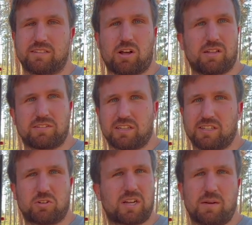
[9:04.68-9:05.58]
all of the
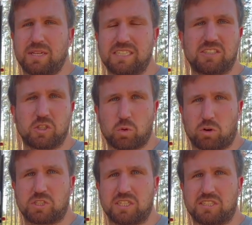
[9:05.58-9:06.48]
little cubbies and
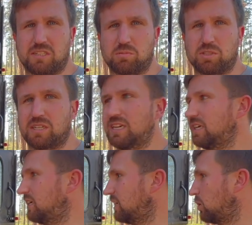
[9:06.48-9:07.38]
drawer systems.
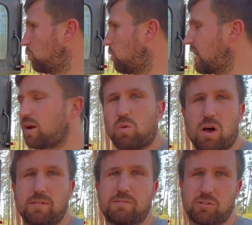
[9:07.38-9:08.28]
You know, what I
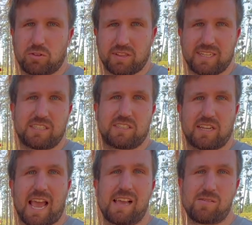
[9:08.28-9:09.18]
want for this
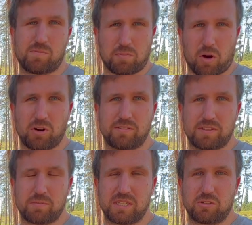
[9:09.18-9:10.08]
part of
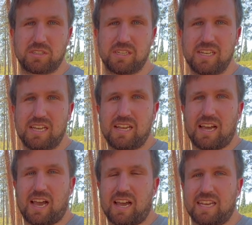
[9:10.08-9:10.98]
the build
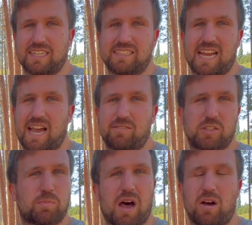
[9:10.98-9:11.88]
is to have a
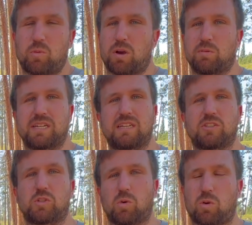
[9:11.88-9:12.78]
spot where we can
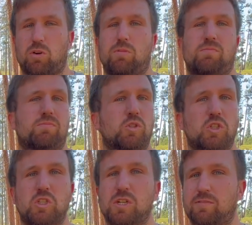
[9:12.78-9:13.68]
store
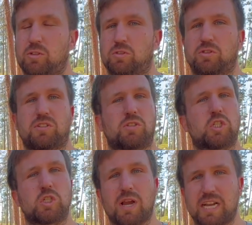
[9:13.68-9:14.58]
shovels,
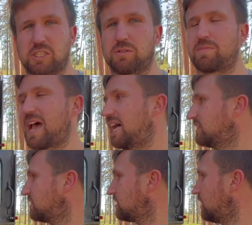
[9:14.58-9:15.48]
traction mats,